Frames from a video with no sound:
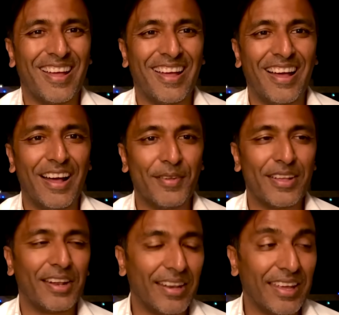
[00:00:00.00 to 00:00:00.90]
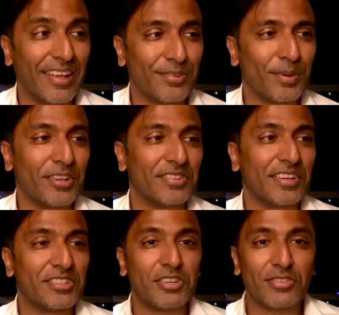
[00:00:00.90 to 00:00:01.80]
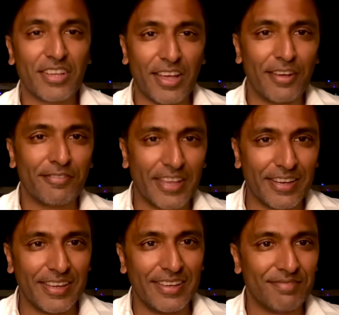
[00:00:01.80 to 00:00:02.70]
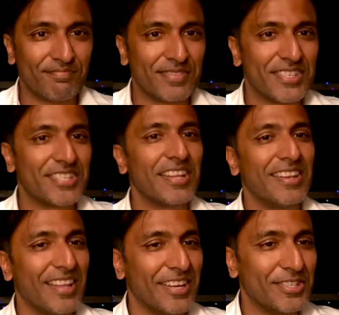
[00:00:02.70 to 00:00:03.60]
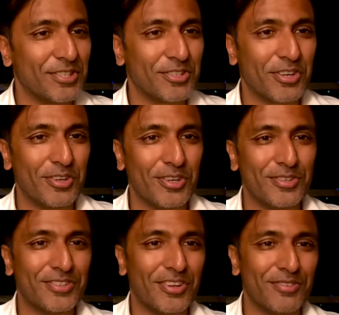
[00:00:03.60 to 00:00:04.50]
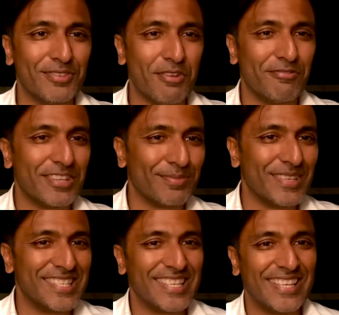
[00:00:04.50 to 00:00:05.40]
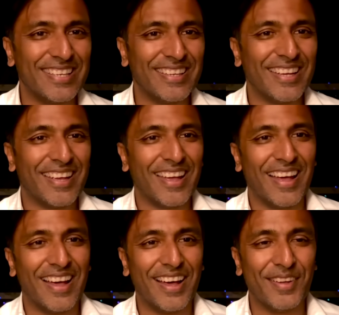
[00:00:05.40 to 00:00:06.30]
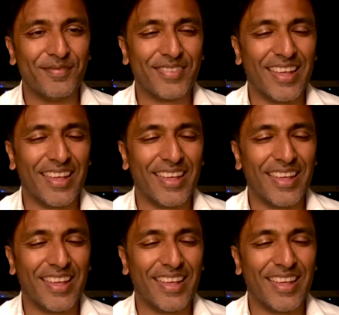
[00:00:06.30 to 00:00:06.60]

Uh, in any case, because I don't have any sunlight to show you, so no vitamin D, um,